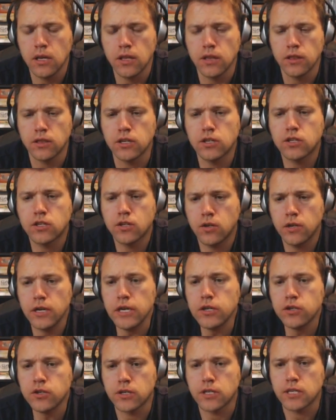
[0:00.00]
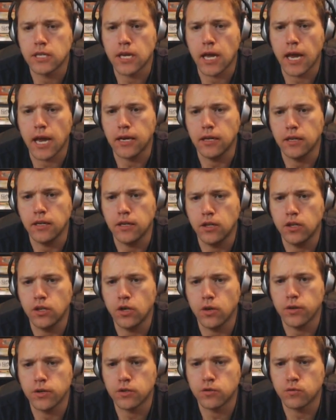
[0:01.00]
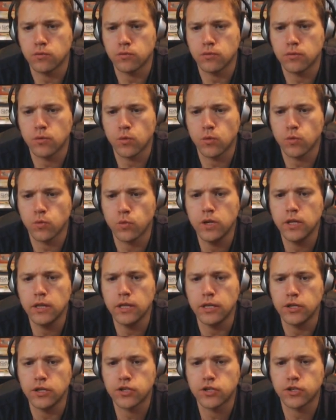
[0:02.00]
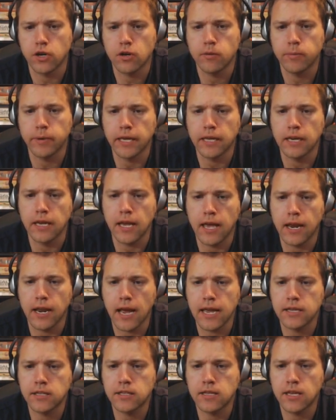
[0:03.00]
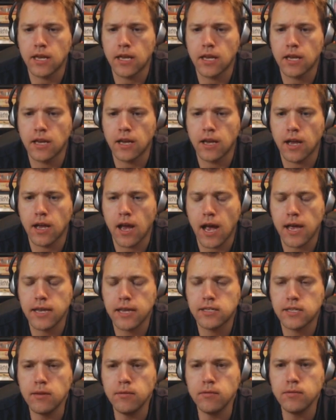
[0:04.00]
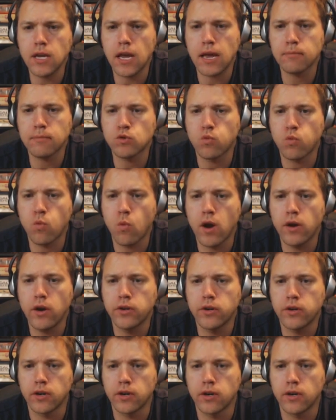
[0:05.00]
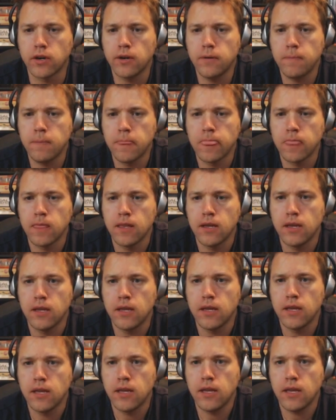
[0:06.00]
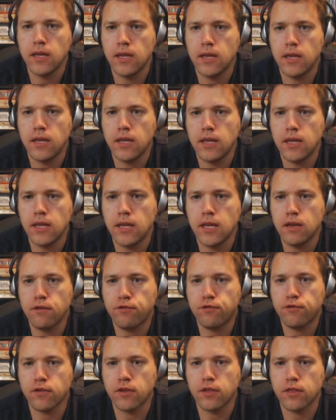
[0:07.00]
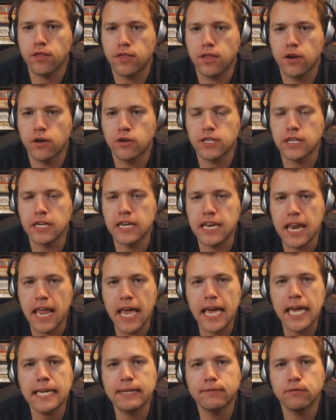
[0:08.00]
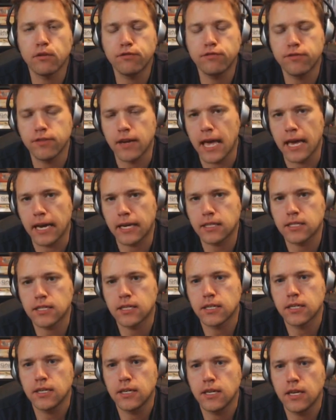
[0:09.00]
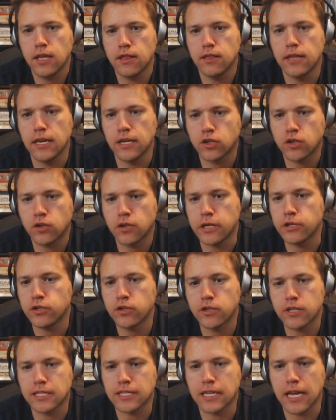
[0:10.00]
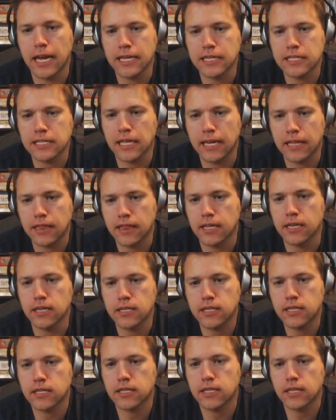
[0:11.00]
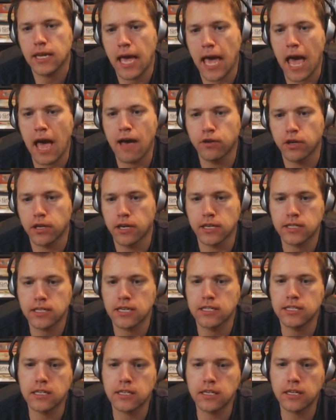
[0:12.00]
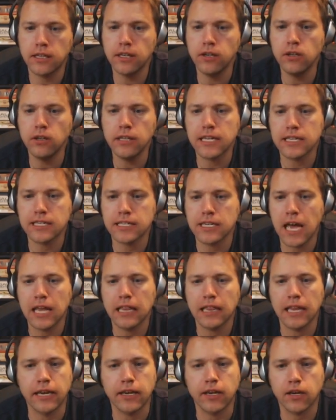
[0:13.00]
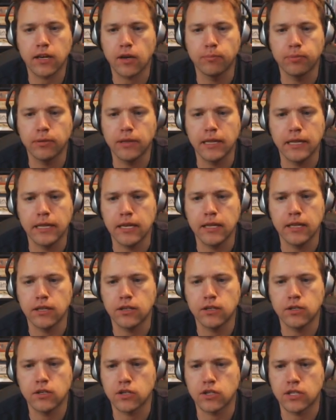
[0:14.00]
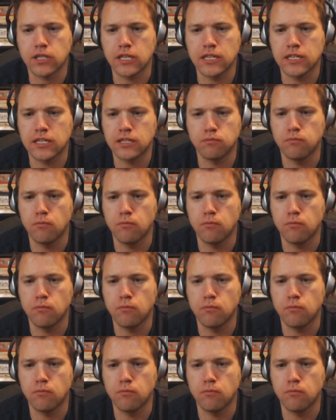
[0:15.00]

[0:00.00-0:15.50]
This creature design, you know, is really disturbing, and I sometimes wonder if there's a negative effect that creature designs like this have on us, because it clearly is not like completely just this